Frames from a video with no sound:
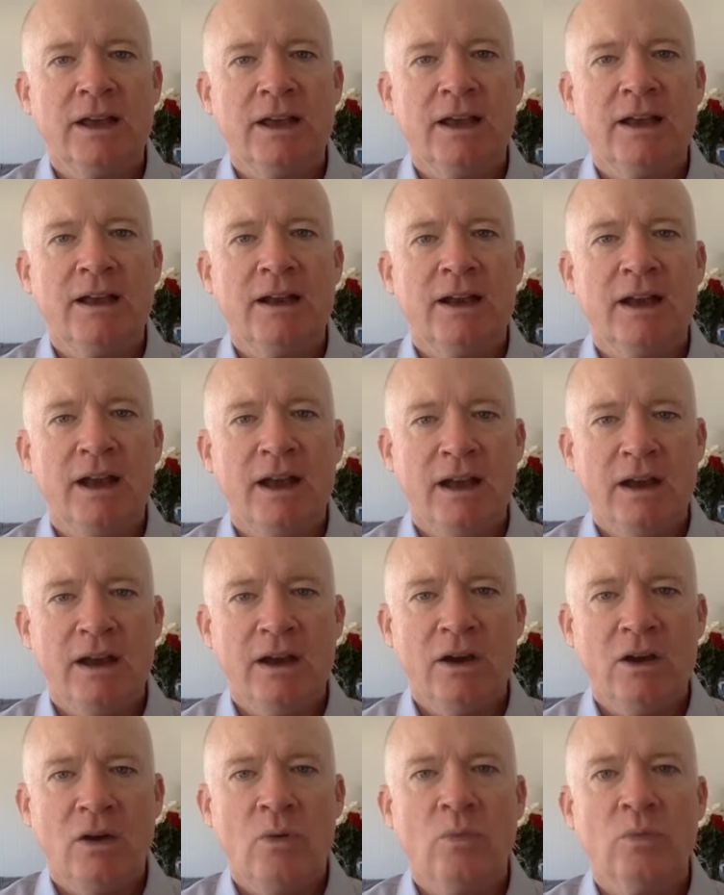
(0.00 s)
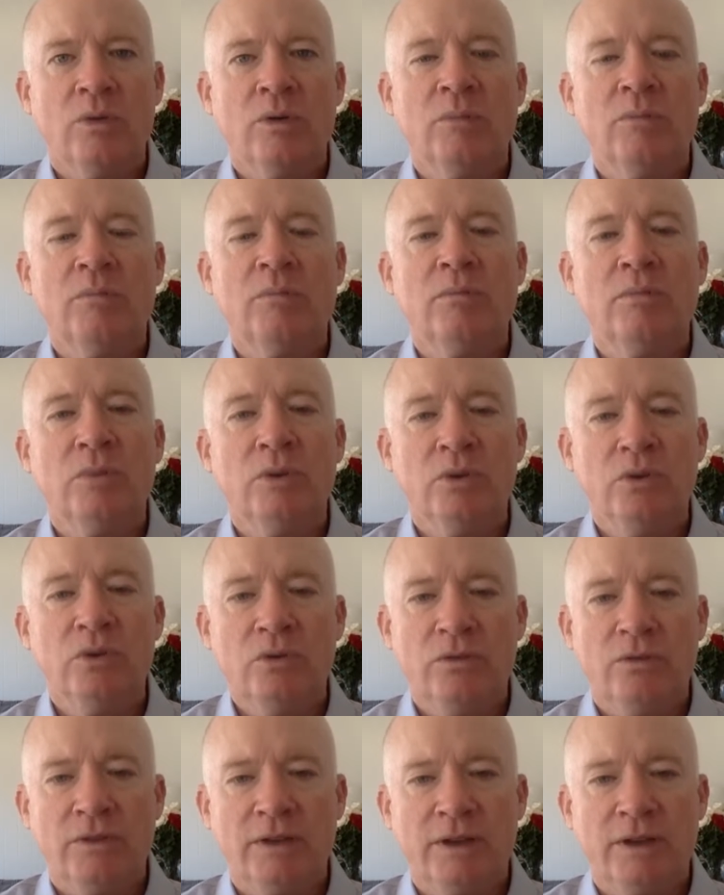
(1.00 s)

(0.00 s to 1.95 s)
and now remove